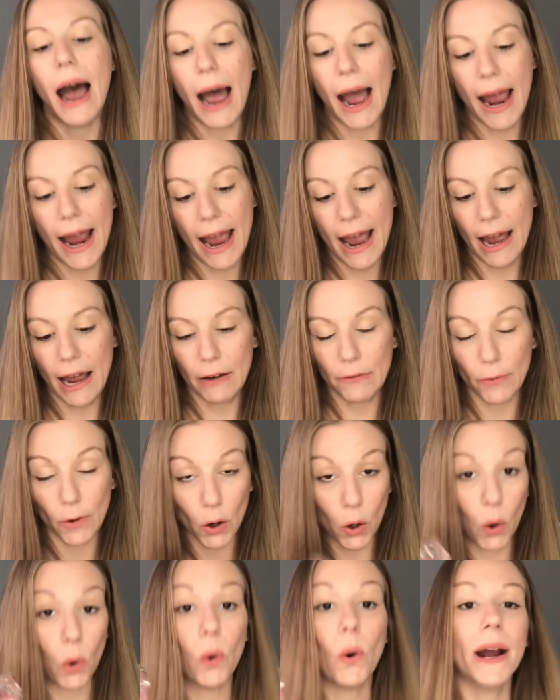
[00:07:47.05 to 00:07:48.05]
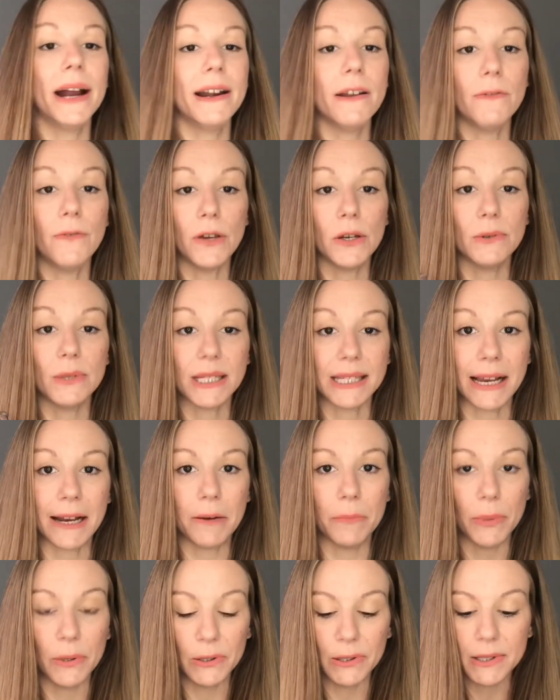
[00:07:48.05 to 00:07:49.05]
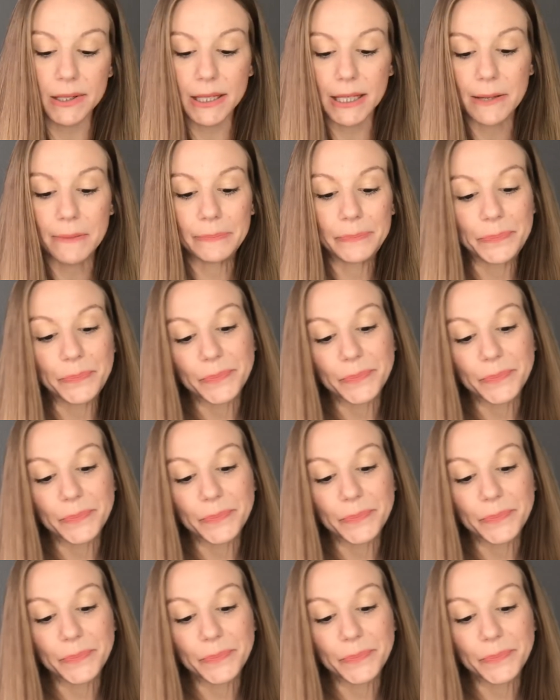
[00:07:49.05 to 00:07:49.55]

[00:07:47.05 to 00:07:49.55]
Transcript: I have quite a few samples,